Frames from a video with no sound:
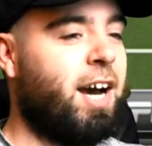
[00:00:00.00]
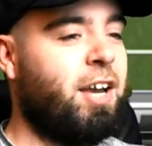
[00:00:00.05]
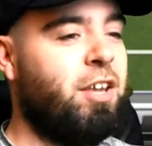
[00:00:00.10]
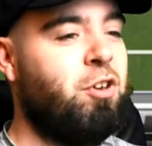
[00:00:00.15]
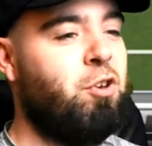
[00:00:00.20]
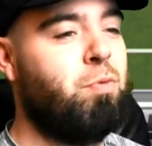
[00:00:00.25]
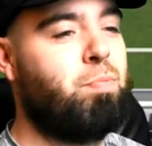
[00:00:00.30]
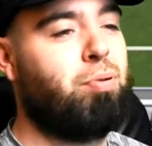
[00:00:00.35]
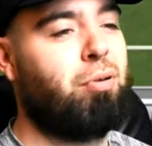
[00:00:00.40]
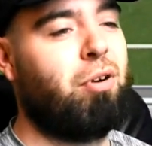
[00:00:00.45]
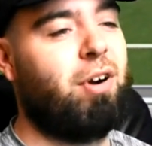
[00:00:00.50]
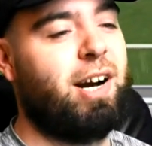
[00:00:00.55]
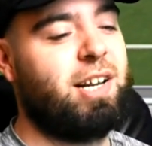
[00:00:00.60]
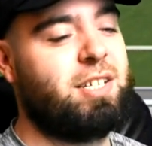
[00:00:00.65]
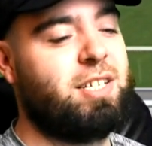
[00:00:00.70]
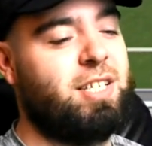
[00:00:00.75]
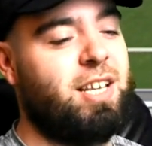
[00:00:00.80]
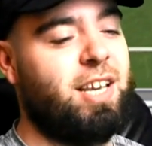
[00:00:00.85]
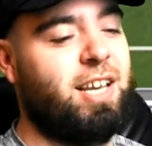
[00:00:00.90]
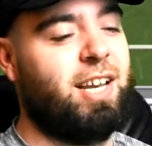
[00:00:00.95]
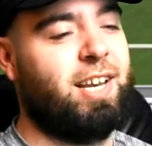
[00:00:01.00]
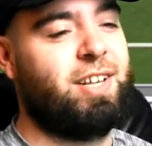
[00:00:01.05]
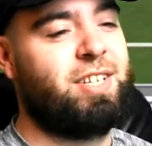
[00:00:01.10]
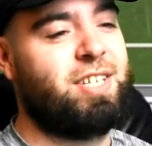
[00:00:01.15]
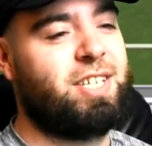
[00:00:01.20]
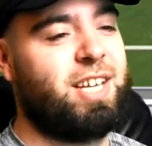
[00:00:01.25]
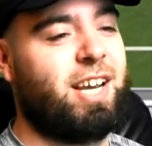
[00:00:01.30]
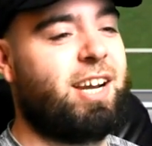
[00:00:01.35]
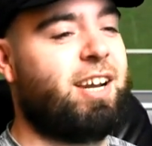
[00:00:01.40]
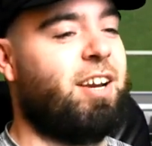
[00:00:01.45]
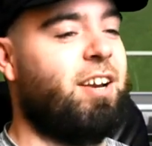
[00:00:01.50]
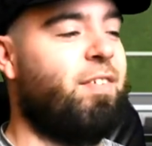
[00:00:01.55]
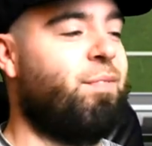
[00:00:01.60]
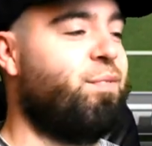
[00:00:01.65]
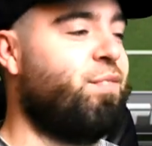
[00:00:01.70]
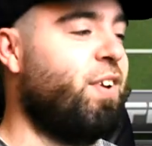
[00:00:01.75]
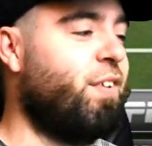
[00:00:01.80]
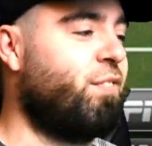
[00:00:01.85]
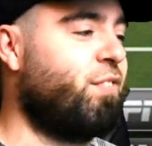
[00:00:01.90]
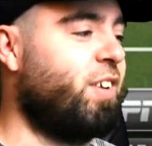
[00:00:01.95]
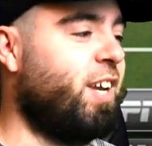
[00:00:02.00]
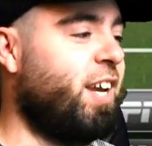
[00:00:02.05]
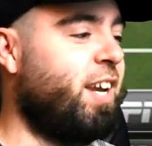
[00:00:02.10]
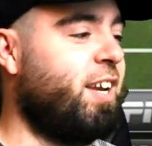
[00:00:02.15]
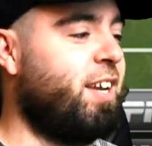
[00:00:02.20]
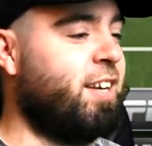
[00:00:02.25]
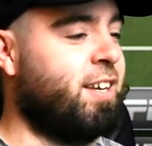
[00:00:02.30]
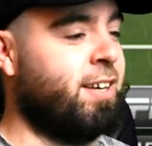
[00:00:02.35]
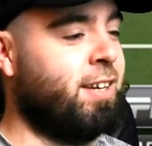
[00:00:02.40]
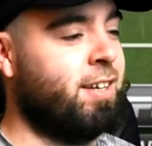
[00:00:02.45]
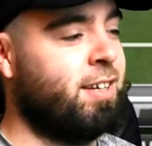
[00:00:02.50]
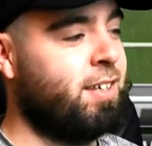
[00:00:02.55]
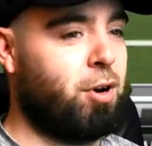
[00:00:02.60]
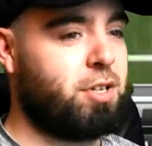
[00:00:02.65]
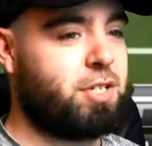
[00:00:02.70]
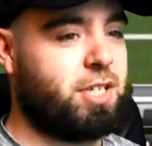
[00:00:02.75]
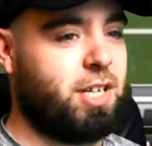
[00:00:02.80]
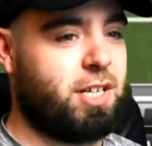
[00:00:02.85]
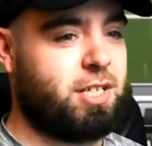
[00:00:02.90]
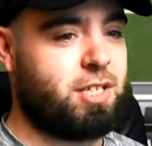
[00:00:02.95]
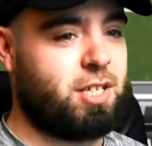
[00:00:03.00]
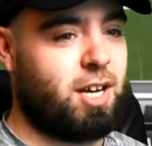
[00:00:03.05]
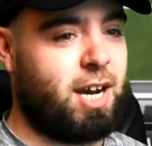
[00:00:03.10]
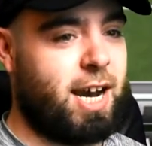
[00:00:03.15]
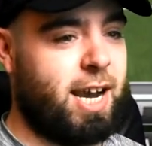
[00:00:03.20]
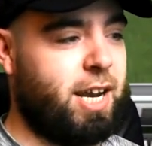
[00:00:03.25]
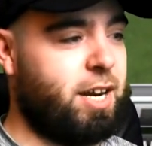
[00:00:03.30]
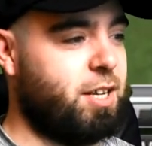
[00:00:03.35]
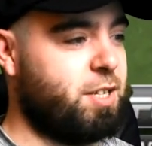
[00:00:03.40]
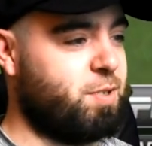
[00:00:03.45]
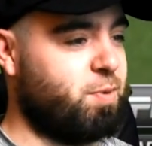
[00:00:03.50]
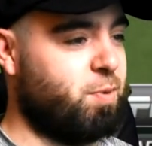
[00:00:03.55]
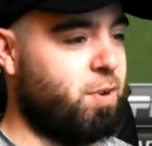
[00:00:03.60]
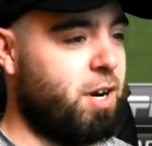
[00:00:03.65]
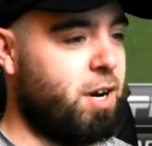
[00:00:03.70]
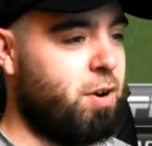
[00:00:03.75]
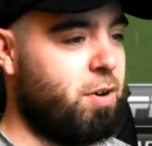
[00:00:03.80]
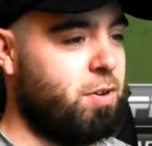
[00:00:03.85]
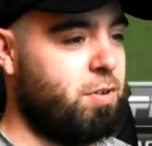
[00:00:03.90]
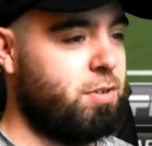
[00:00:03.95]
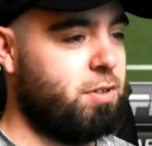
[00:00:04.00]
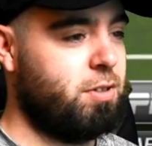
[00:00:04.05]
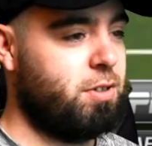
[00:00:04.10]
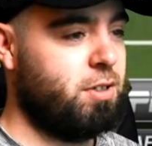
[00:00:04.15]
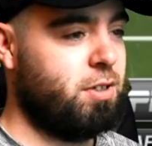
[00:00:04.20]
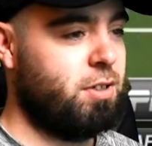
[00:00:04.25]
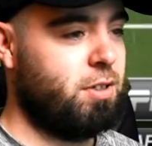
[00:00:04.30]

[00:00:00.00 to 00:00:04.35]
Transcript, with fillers: are you pressing at second and 15? Bostic's tired as well.